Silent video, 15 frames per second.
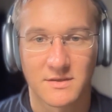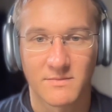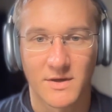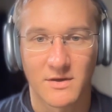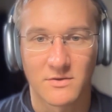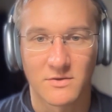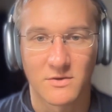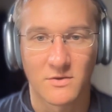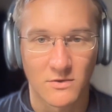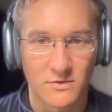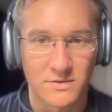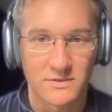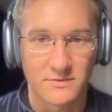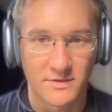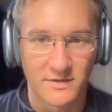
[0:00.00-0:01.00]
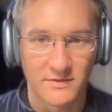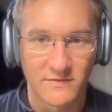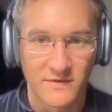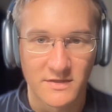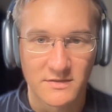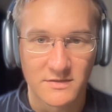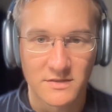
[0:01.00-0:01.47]
about causal
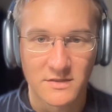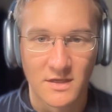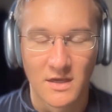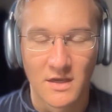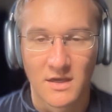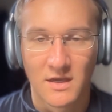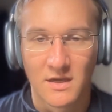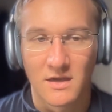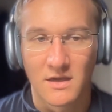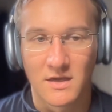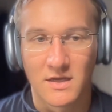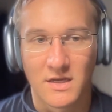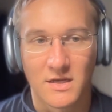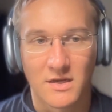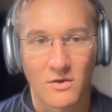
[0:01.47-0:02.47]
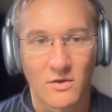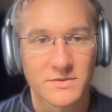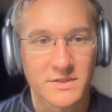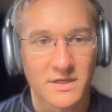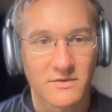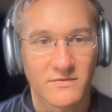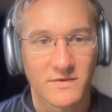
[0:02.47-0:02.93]
inference. And in
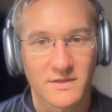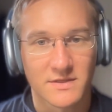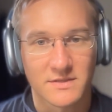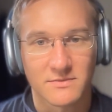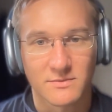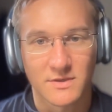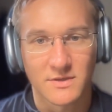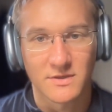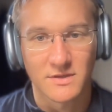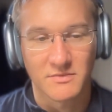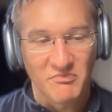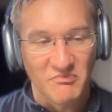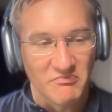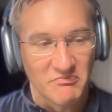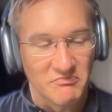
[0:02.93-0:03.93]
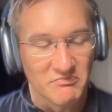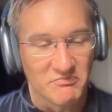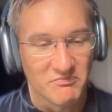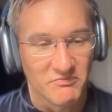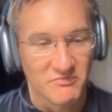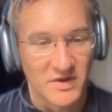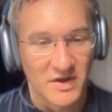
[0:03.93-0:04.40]
causal inference, we're
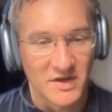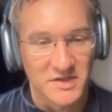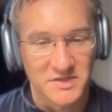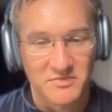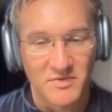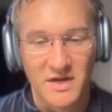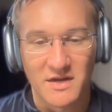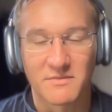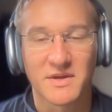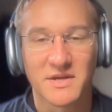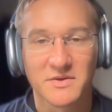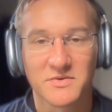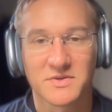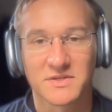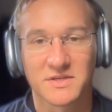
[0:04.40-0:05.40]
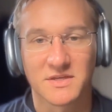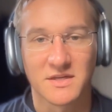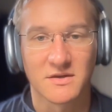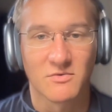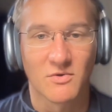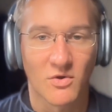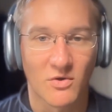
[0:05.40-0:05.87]
very straight up interested
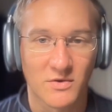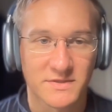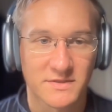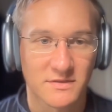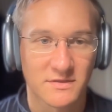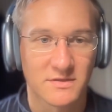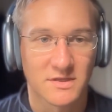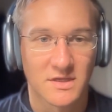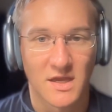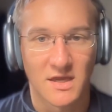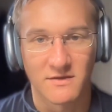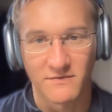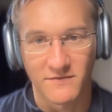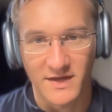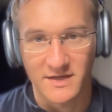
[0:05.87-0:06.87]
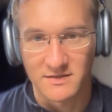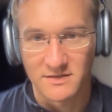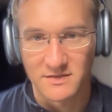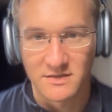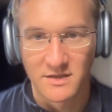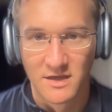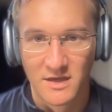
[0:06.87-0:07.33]
in causes and
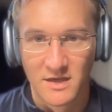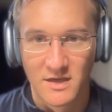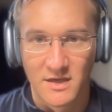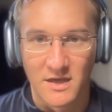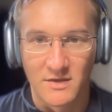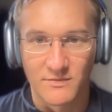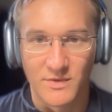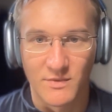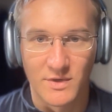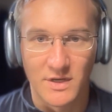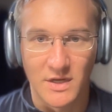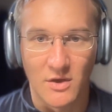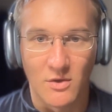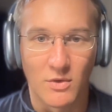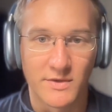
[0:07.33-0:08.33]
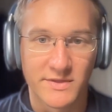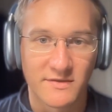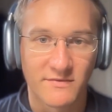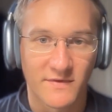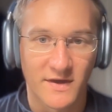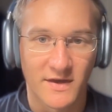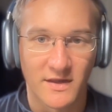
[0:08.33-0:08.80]
effects, and we want to
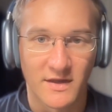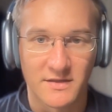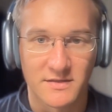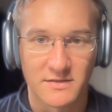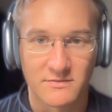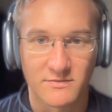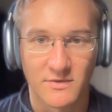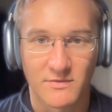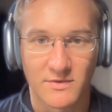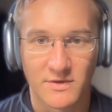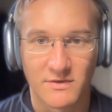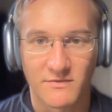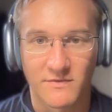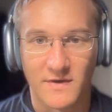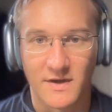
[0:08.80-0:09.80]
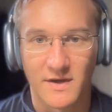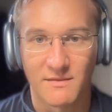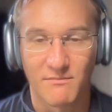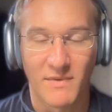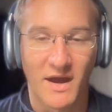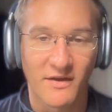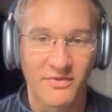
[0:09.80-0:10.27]
quantify that. So we want to
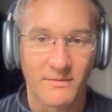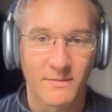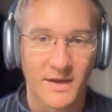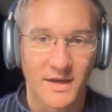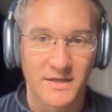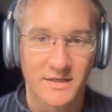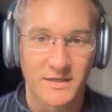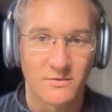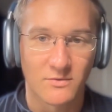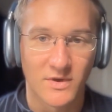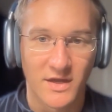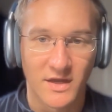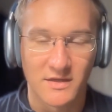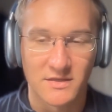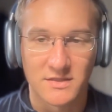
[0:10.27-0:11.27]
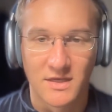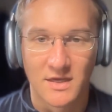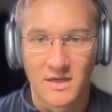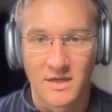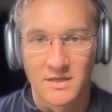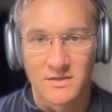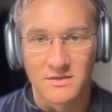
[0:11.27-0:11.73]
find mathematical ways
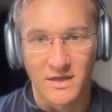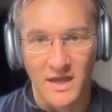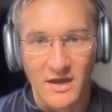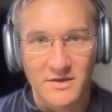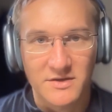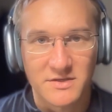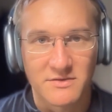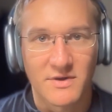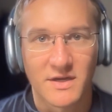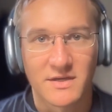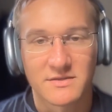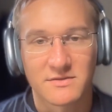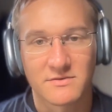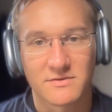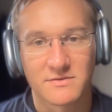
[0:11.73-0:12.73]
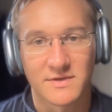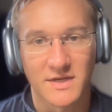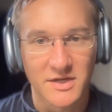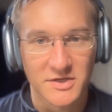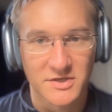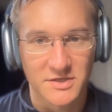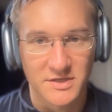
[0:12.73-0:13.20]
to characterize those
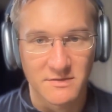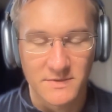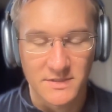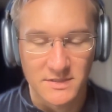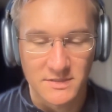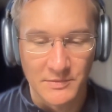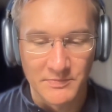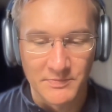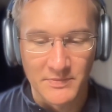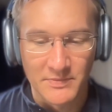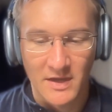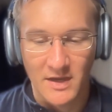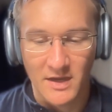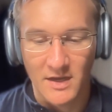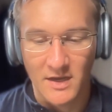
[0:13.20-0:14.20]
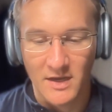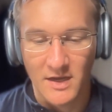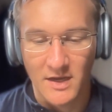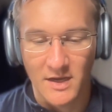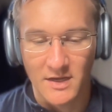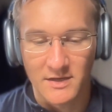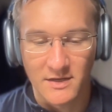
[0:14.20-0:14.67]
relationships,
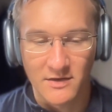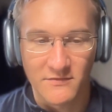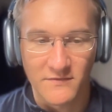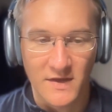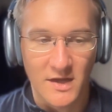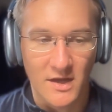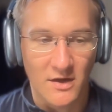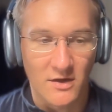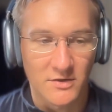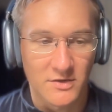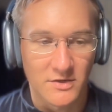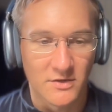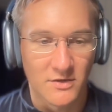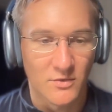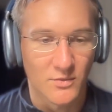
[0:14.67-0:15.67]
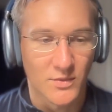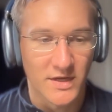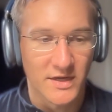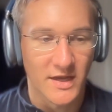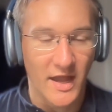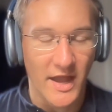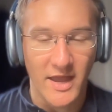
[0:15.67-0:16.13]
and then figure out,
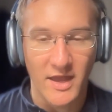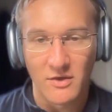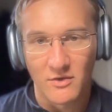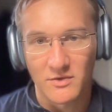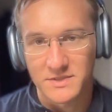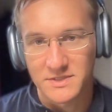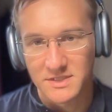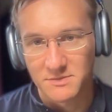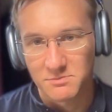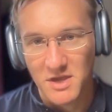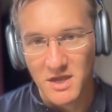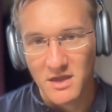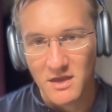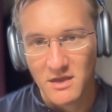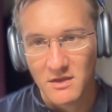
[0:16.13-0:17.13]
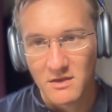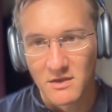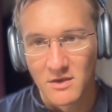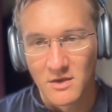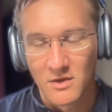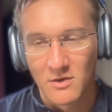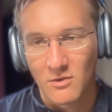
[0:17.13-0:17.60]
whether A causes B
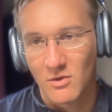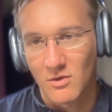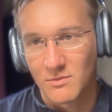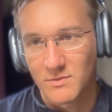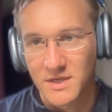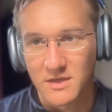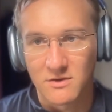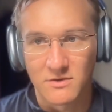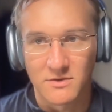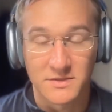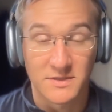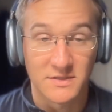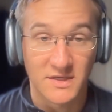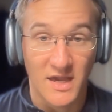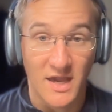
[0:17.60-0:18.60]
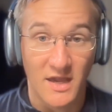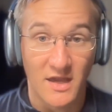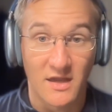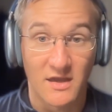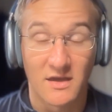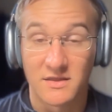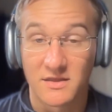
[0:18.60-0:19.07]
or B causes
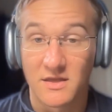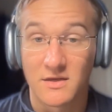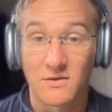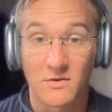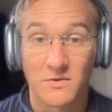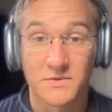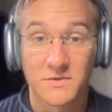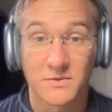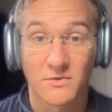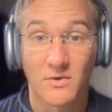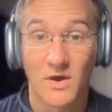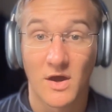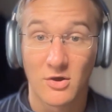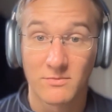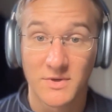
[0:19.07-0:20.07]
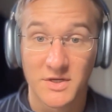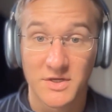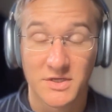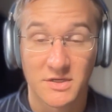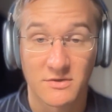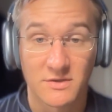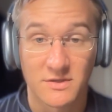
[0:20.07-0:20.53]
A, and then also how
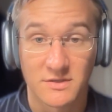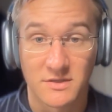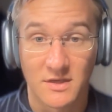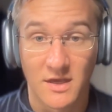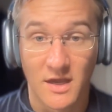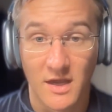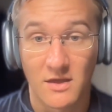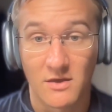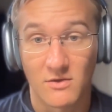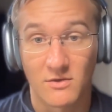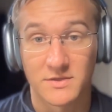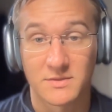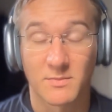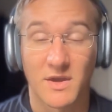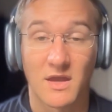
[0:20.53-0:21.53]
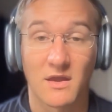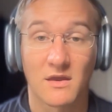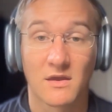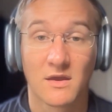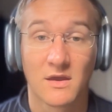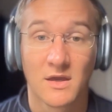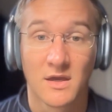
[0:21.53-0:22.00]
much does A cause
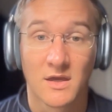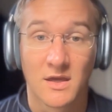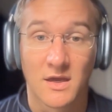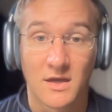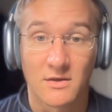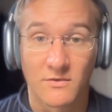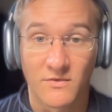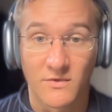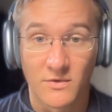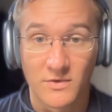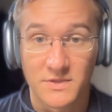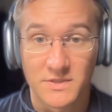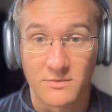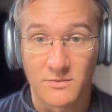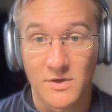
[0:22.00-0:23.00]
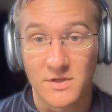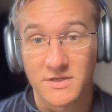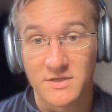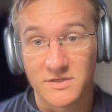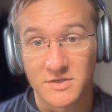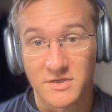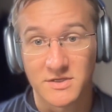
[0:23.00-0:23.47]
B. And of course, the world
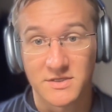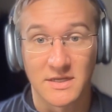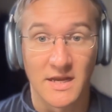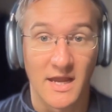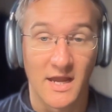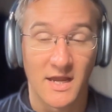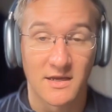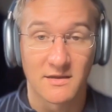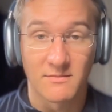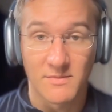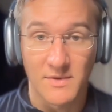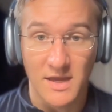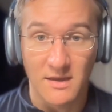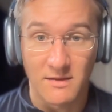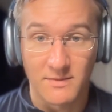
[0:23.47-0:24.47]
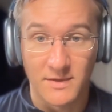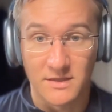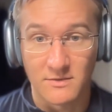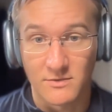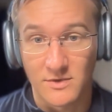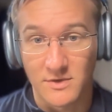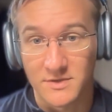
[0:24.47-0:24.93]
isn't just an A and a B,
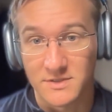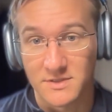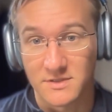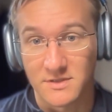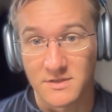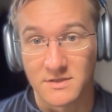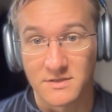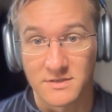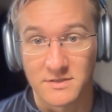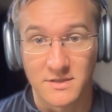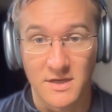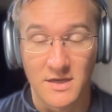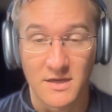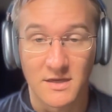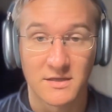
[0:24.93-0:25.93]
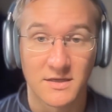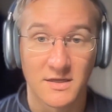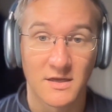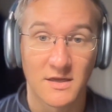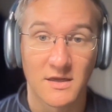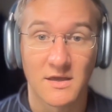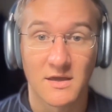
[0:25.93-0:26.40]
but there was a C,
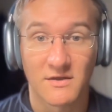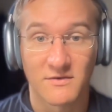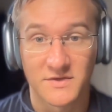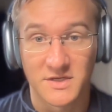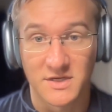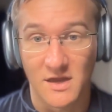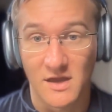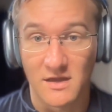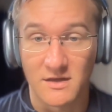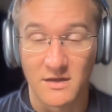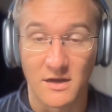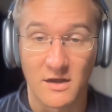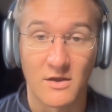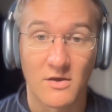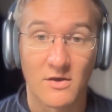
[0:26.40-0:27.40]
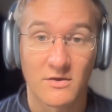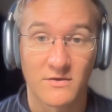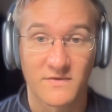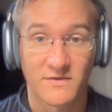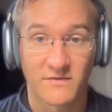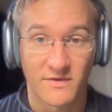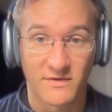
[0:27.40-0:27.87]
D, E, F, G, and a lot
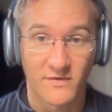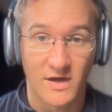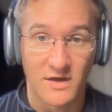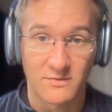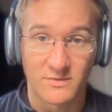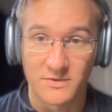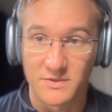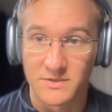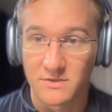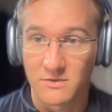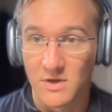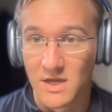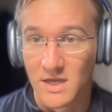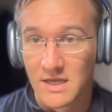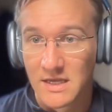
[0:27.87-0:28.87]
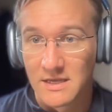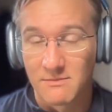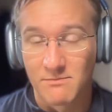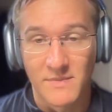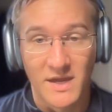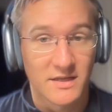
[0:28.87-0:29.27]
of different variables. So in